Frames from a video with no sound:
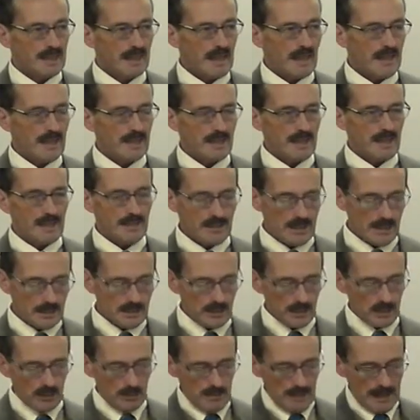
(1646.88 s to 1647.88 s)
And, and
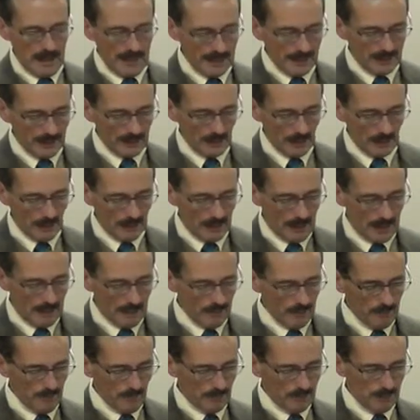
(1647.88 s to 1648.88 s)
then you go back and look
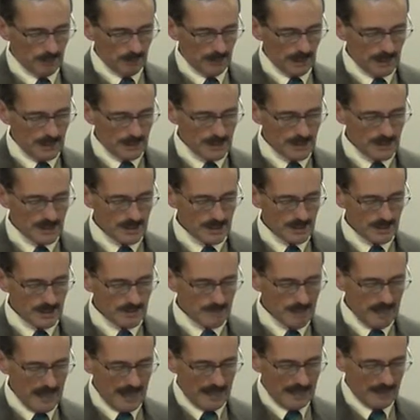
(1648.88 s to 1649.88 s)
up the place
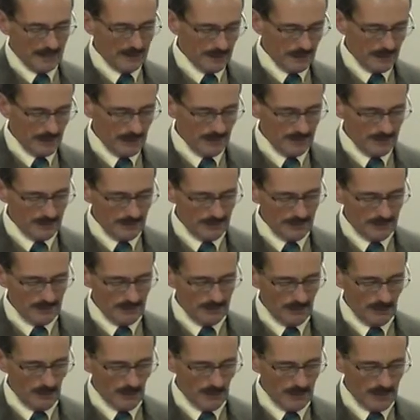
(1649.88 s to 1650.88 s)
back in the
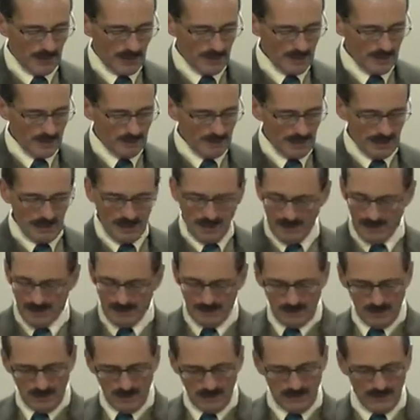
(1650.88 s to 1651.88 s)
Old Testament, and you
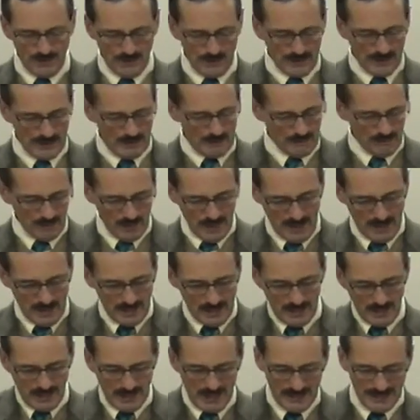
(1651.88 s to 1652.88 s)
think, well, the, yeah,
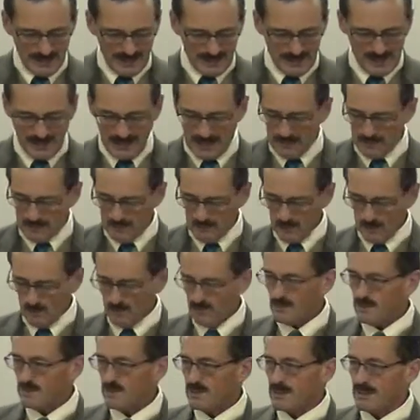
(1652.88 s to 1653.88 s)
that's, that's the same
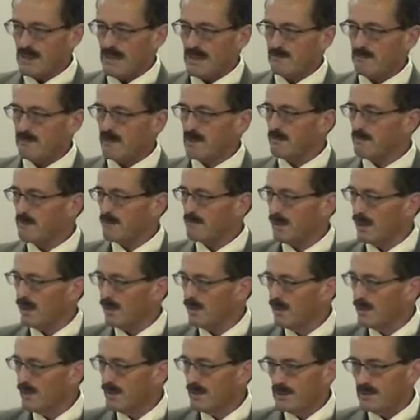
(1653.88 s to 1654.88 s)
statement,
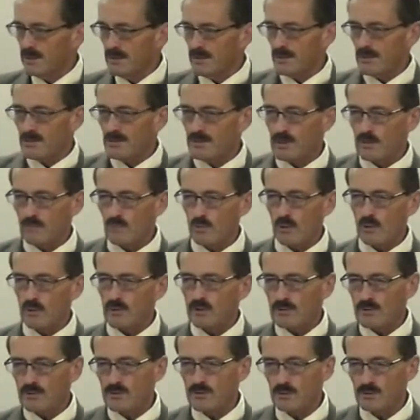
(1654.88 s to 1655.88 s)
but there's a
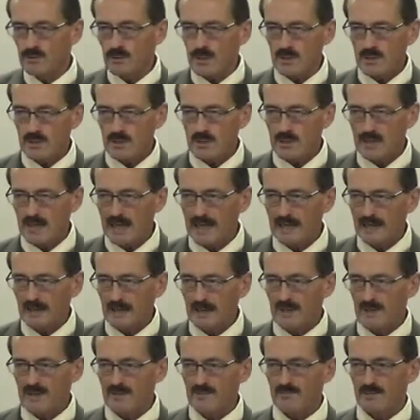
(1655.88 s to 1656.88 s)
word or two that are
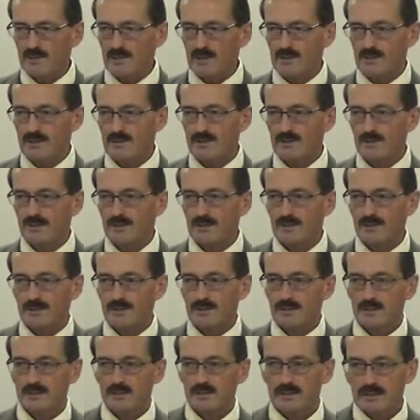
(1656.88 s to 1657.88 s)
slightly different.
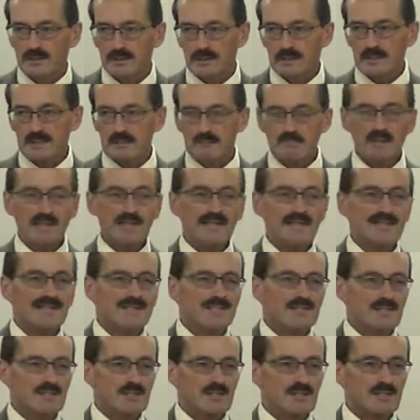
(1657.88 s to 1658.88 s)
It's
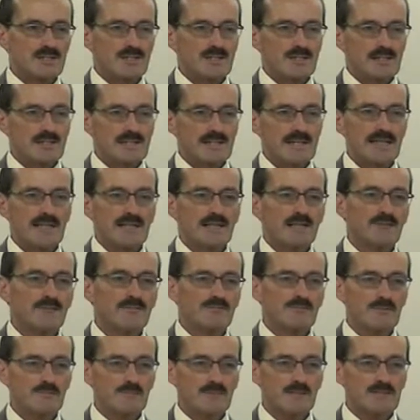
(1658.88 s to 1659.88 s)
because it's
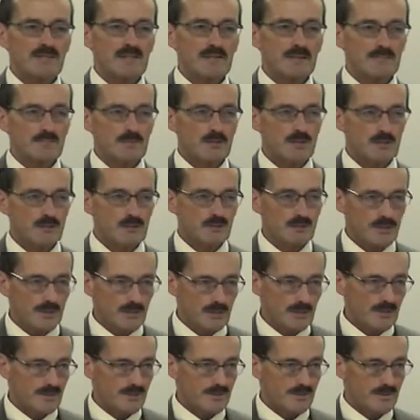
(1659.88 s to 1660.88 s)
taken from the
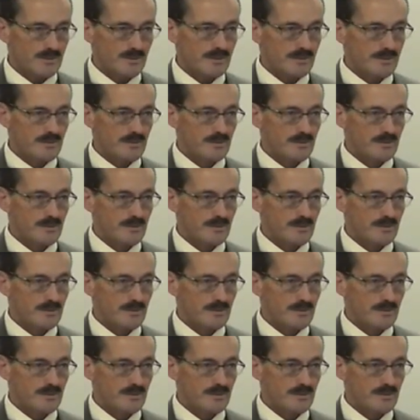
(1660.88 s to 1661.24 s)
Septuagint.